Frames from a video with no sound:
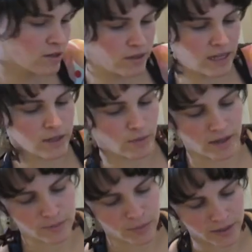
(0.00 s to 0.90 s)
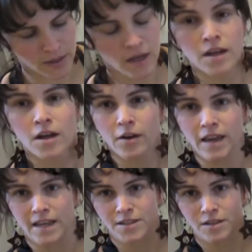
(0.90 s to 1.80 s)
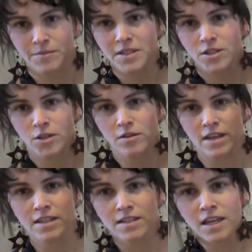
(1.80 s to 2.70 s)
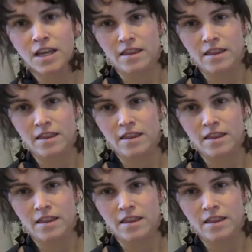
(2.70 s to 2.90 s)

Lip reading: good anyways. But okay, so let me show you this.